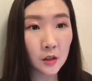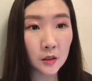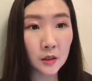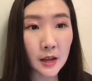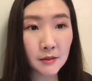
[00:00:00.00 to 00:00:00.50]

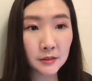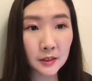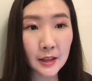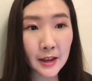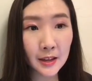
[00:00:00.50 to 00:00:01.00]
Her
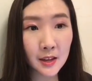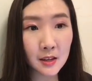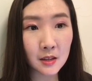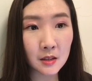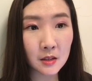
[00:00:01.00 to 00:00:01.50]
left
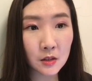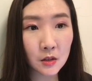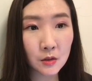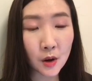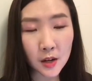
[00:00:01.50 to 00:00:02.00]
leg
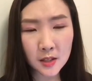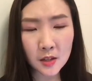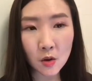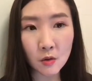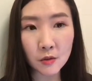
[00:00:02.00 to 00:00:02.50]
is
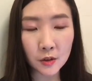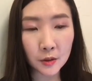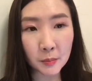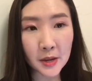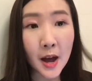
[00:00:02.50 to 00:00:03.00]
crossing
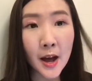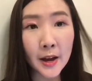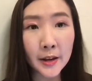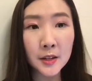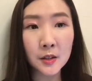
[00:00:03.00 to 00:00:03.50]
over
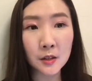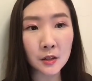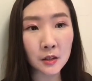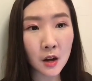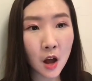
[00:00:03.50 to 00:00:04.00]

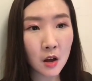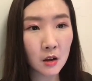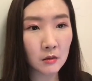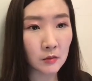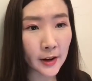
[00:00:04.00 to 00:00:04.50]
behind
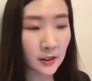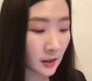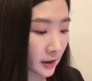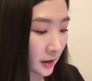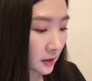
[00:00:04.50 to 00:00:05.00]
her
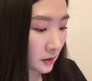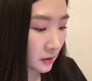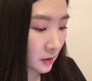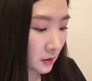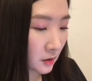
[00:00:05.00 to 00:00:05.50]
right
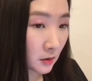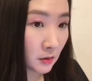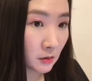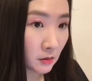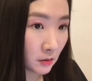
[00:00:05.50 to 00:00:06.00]
leg.
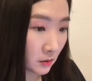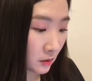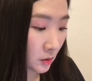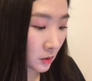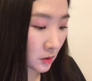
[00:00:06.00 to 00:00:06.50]

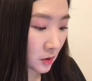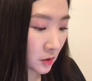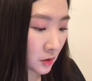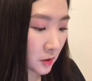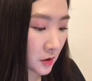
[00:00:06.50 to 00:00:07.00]
So
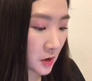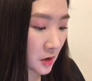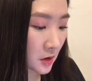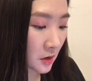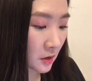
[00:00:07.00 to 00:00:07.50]
this is
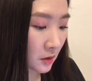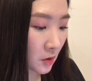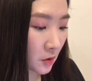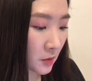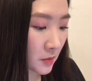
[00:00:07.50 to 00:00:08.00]
her
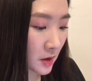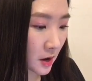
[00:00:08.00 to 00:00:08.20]
knee going